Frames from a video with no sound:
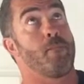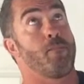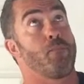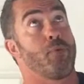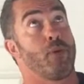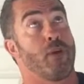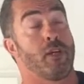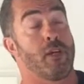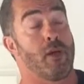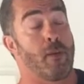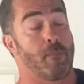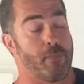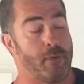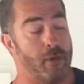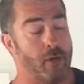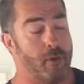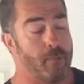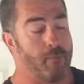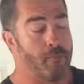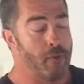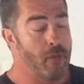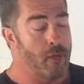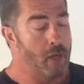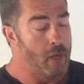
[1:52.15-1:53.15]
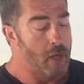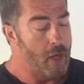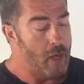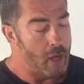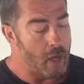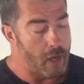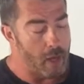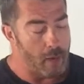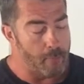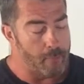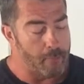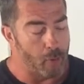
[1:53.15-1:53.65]
putting up here,
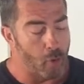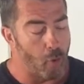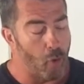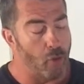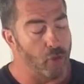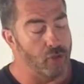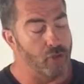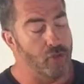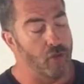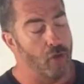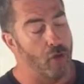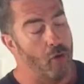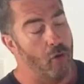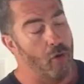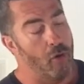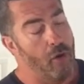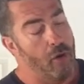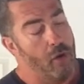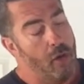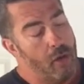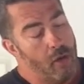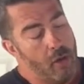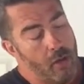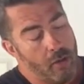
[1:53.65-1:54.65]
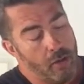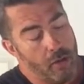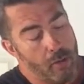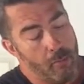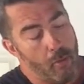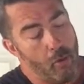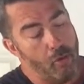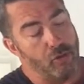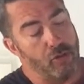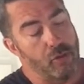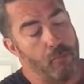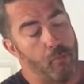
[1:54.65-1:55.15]
but also the
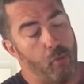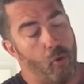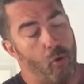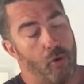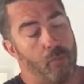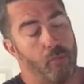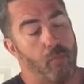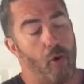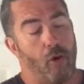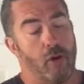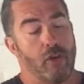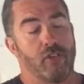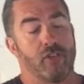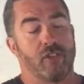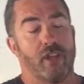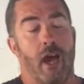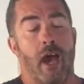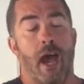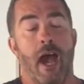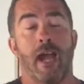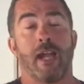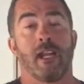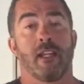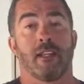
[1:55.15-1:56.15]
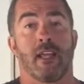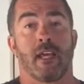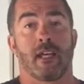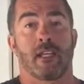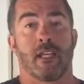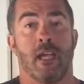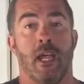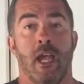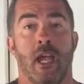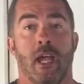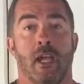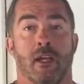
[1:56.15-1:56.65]
most important part is the height of that
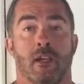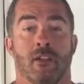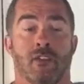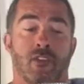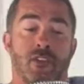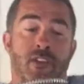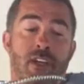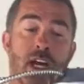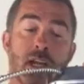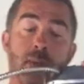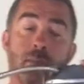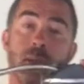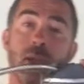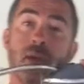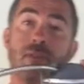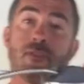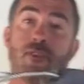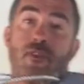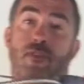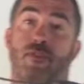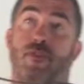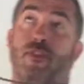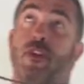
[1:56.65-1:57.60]
can, because it's got to be able to